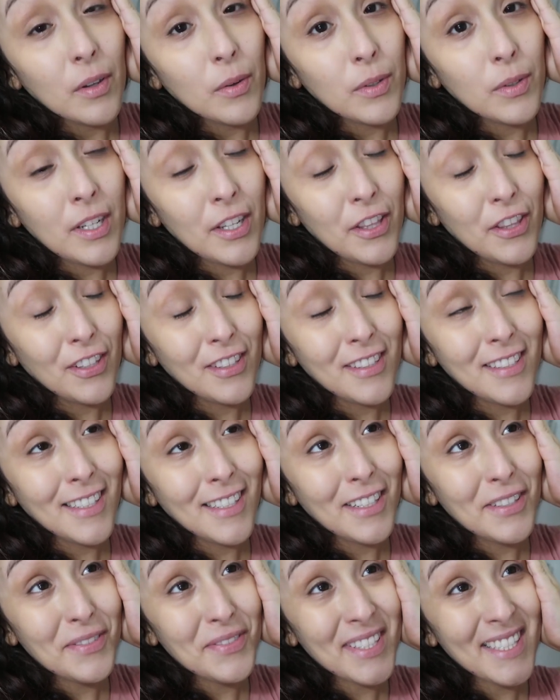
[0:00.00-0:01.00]
when I thought
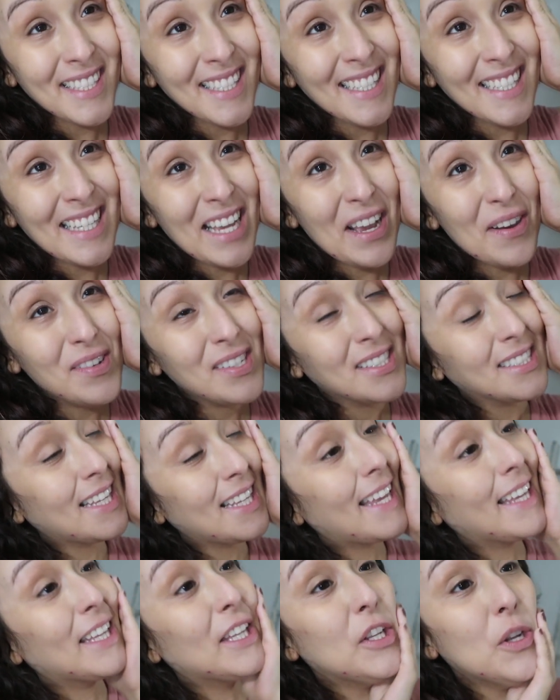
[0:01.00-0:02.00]
Ziana was sick, I was
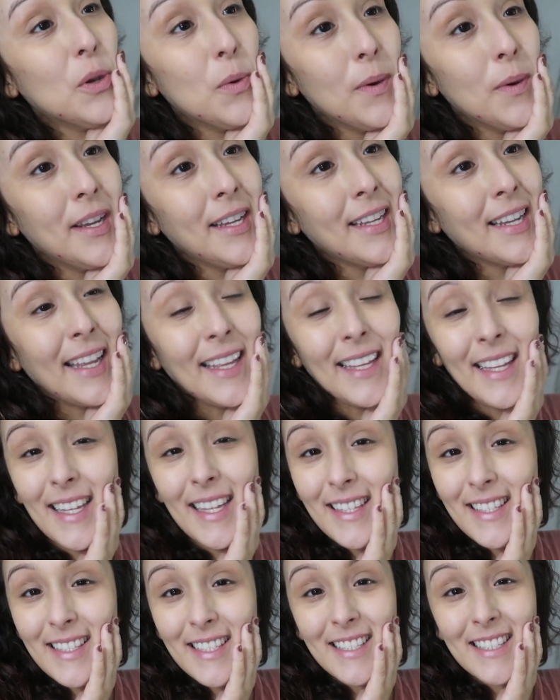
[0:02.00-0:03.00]
like, you know what? I
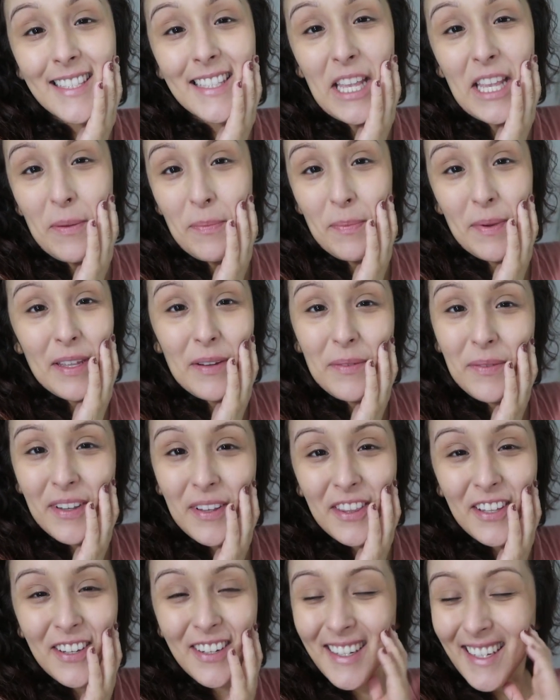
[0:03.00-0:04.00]
get to sleep in
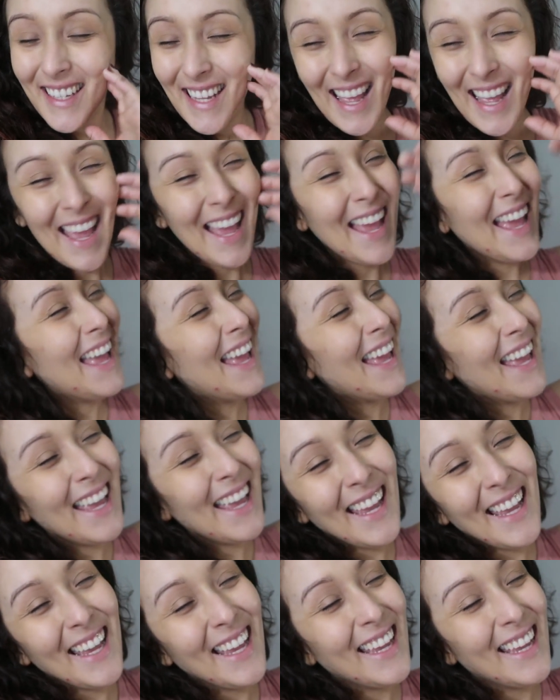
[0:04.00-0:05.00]
with her.
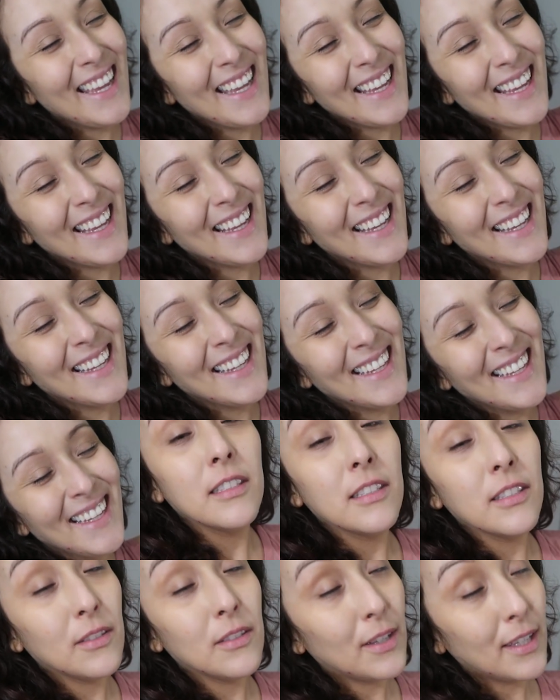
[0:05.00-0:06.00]
Yay!
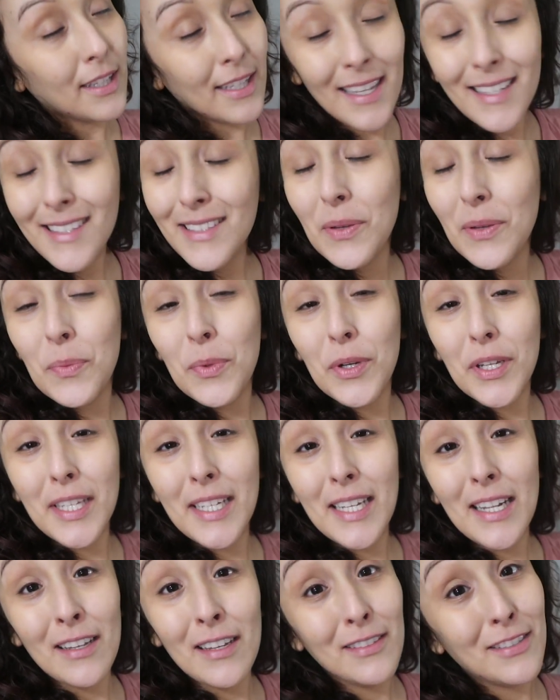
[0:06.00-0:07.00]
So I guess some
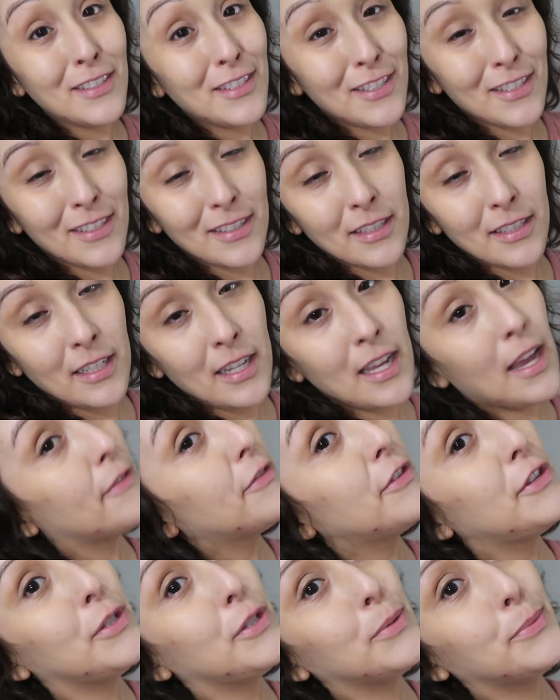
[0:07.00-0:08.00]
working out is just gonna have
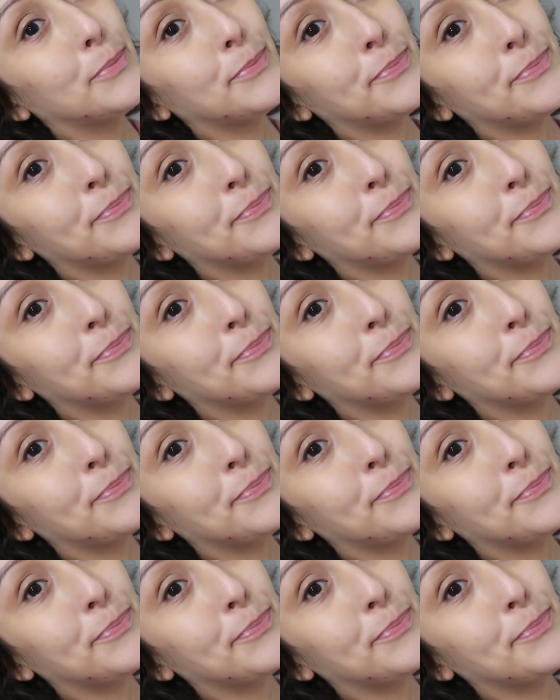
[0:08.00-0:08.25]
to do.